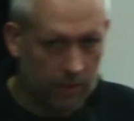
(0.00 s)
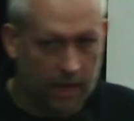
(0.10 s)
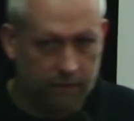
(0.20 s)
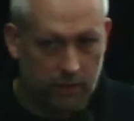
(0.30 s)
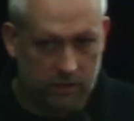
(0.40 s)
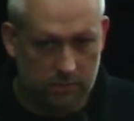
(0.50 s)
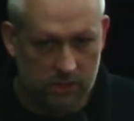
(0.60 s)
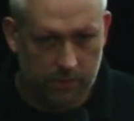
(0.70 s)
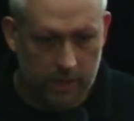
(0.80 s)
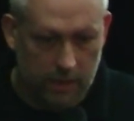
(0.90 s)
We'll have customer
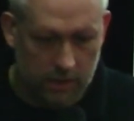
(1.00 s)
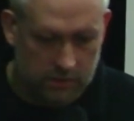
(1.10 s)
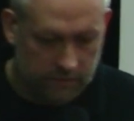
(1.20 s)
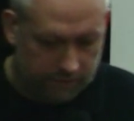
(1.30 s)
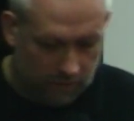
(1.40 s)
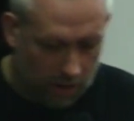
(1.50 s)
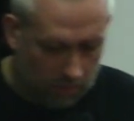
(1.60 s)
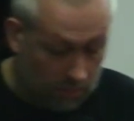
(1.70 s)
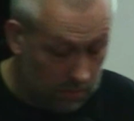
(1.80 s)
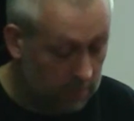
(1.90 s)
speakers
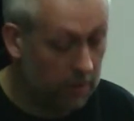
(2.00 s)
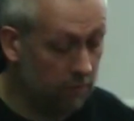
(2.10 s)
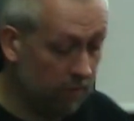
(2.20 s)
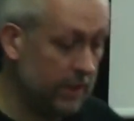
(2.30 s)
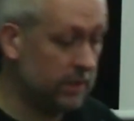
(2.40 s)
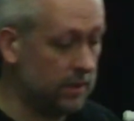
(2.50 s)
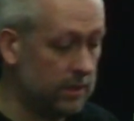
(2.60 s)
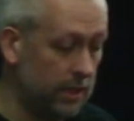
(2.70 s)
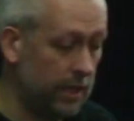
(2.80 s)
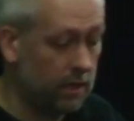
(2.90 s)
can release
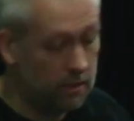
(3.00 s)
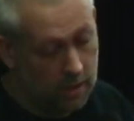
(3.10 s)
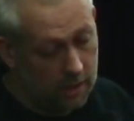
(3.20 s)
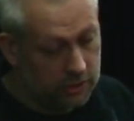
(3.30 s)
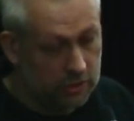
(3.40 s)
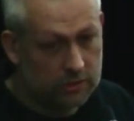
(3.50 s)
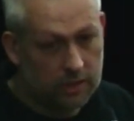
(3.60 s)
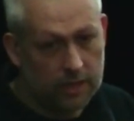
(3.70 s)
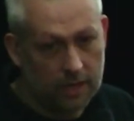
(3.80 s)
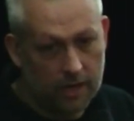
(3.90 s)
this here.
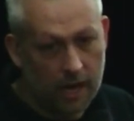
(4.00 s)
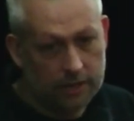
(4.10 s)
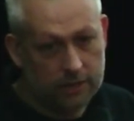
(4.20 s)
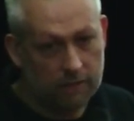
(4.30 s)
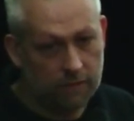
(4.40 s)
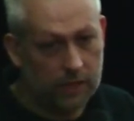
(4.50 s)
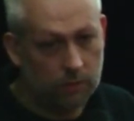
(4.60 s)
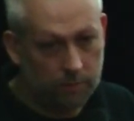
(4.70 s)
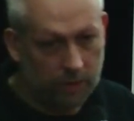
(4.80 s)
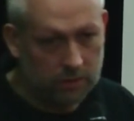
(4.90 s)
Justy and ITV
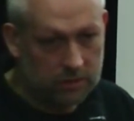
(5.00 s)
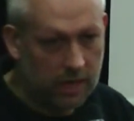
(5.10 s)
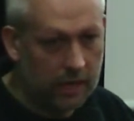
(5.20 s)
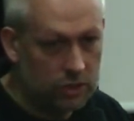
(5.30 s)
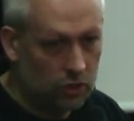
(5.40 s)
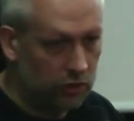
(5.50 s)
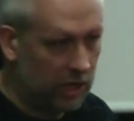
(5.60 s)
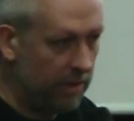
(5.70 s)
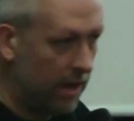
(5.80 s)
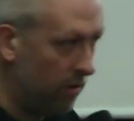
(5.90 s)
will be on stage
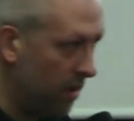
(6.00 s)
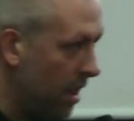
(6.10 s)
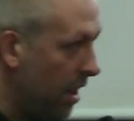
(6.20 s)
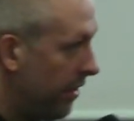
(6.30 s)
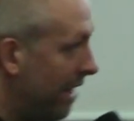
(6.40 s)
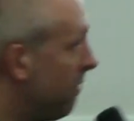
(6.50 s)
talking about their